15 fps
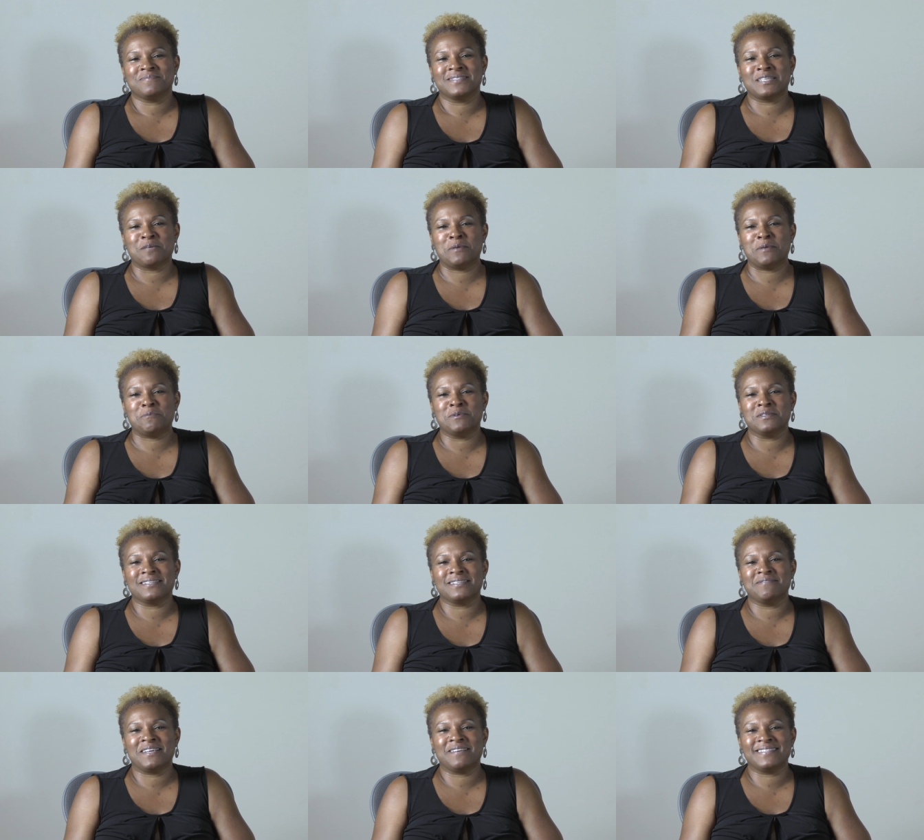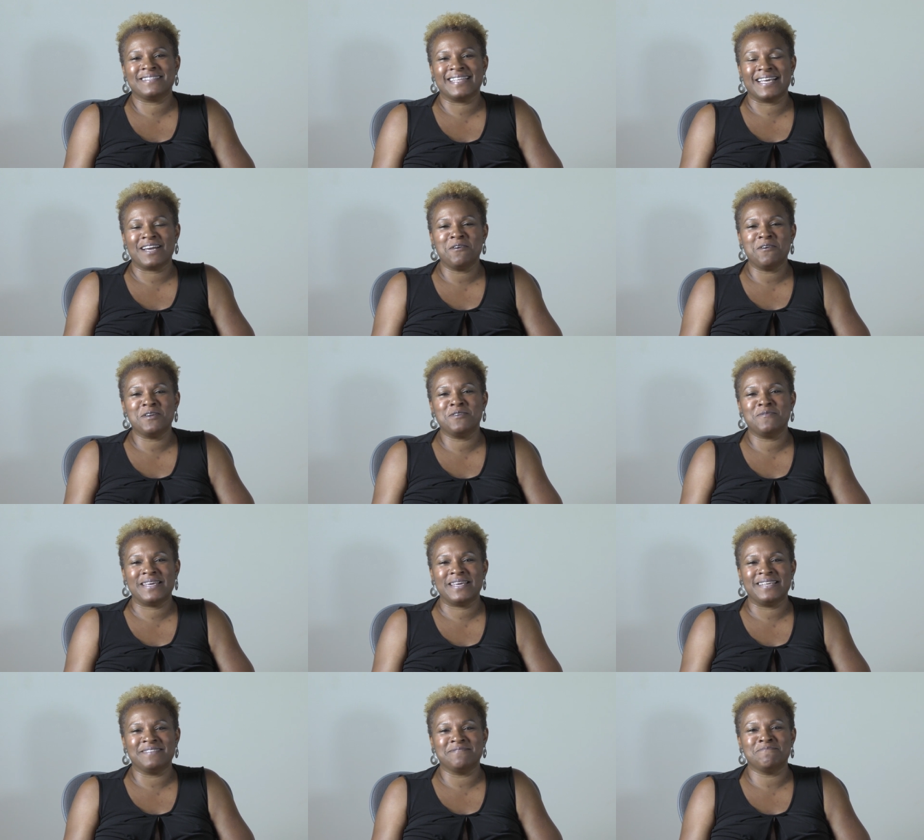Some people sometimes think, oh, you
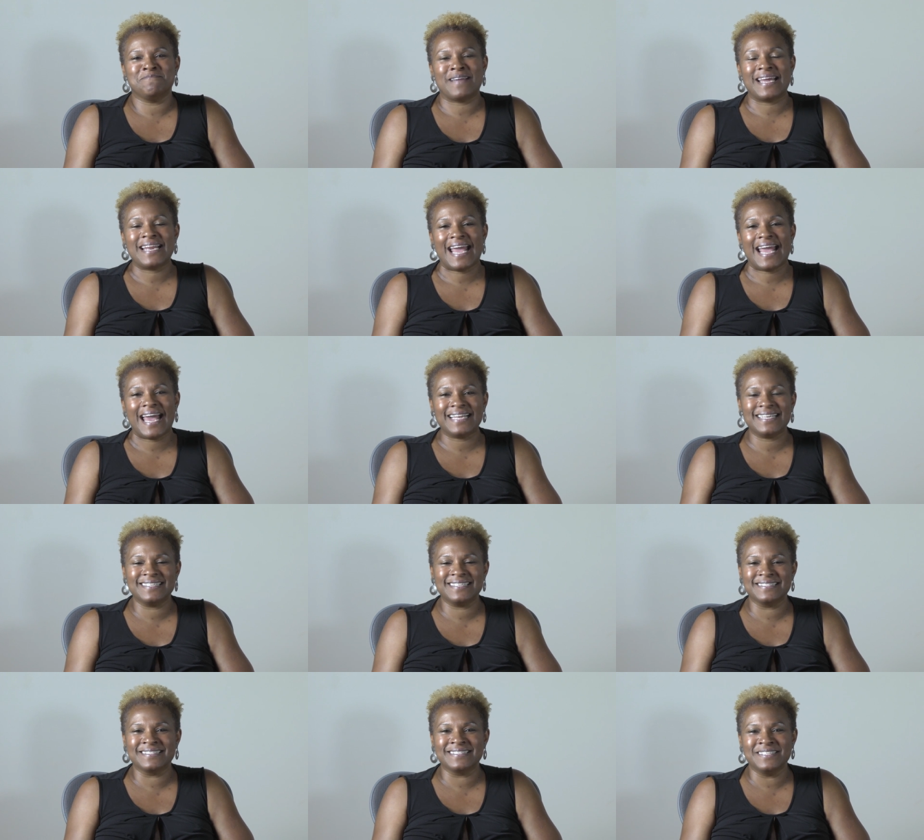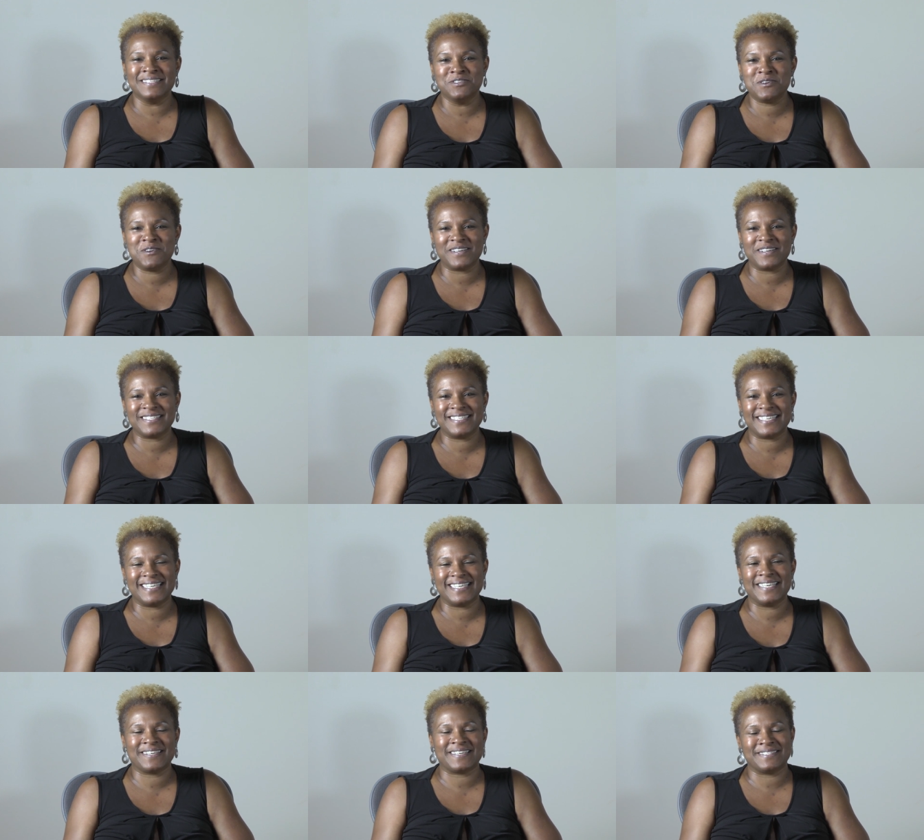mean Manhattan, New York
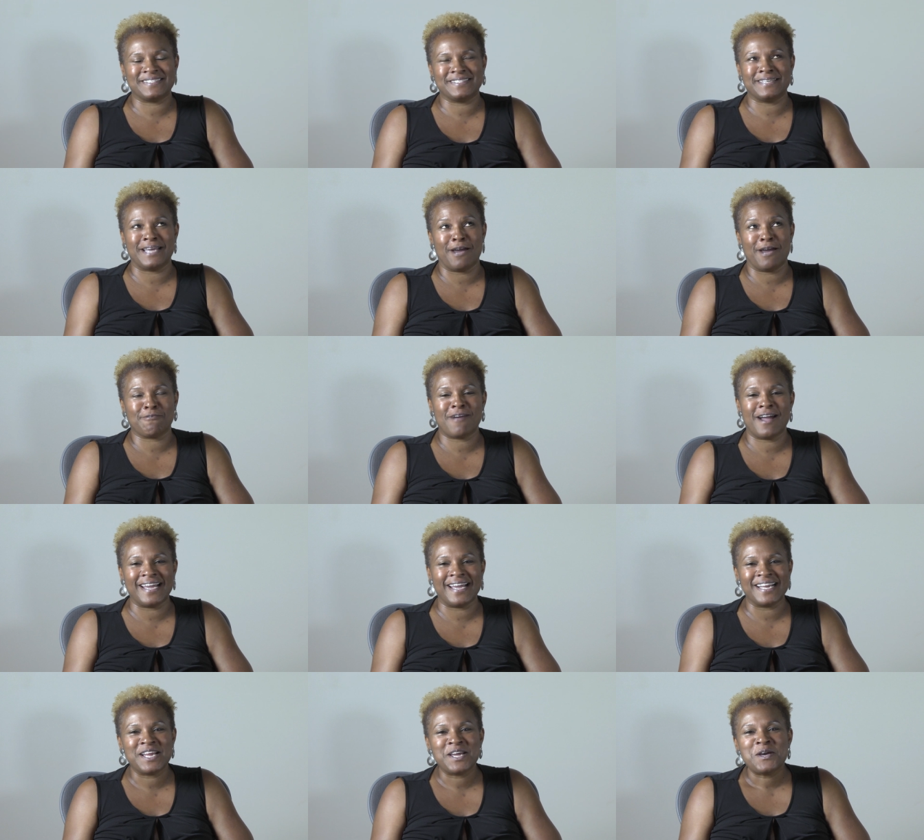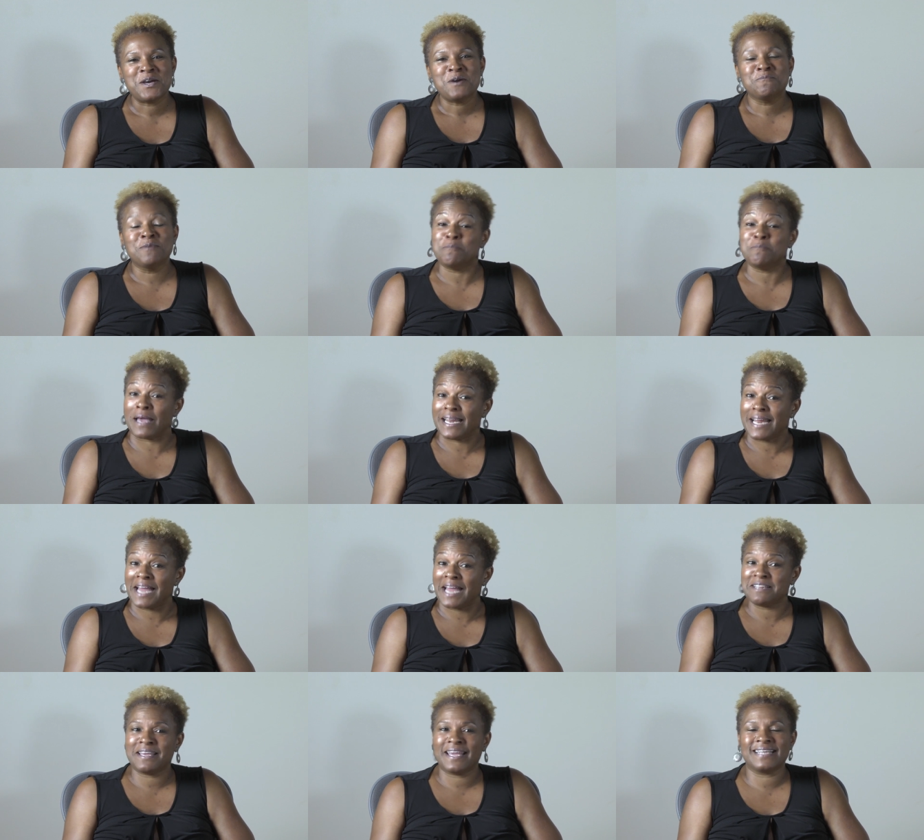City? Oh, yeah, right. But
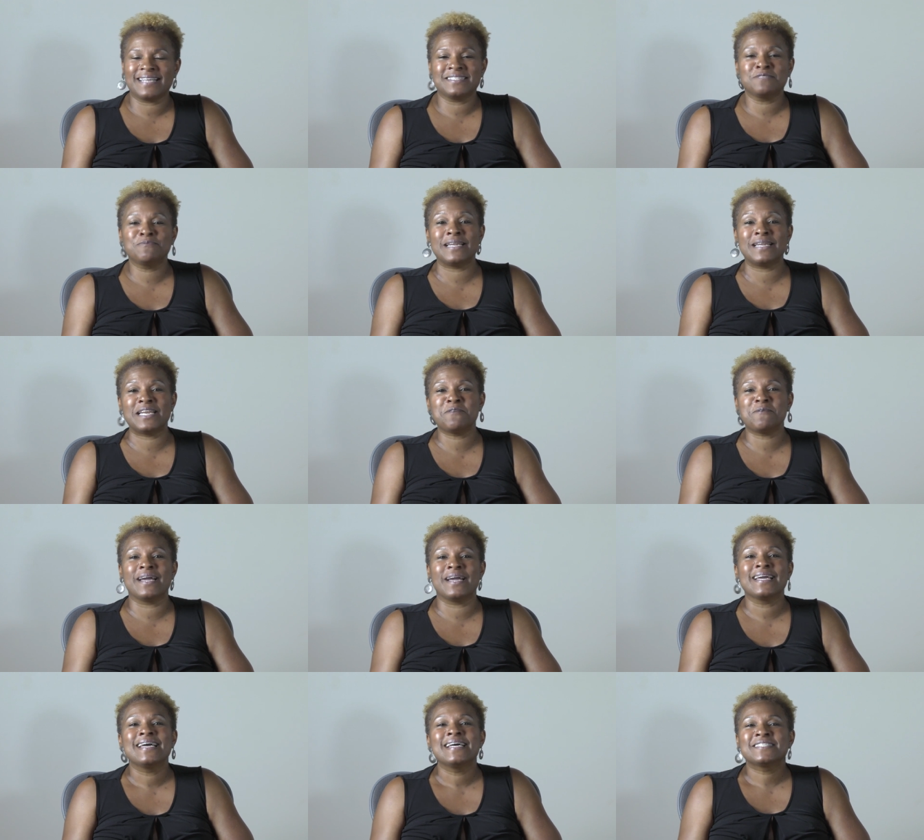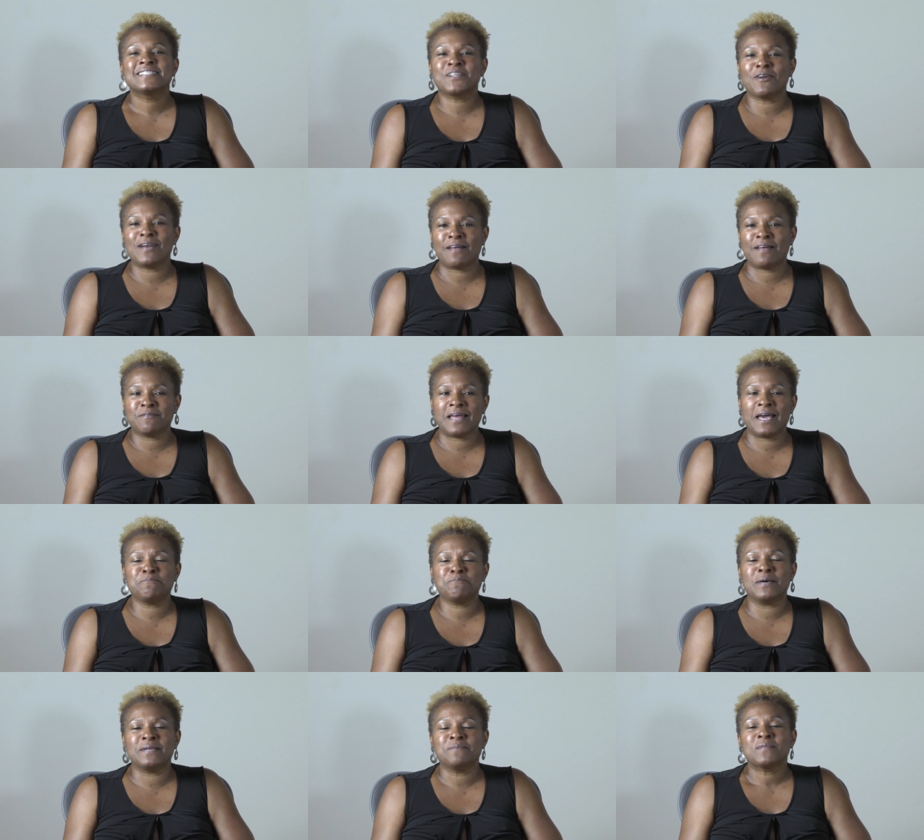Manhattan, Kansas. But anyway, started out with
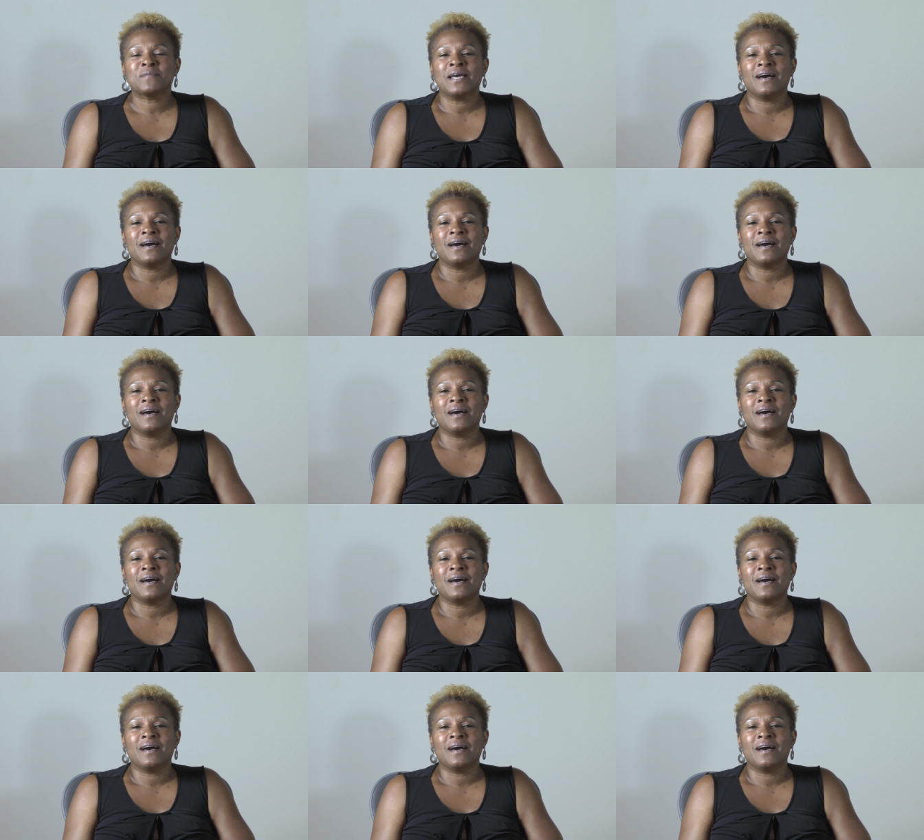that. But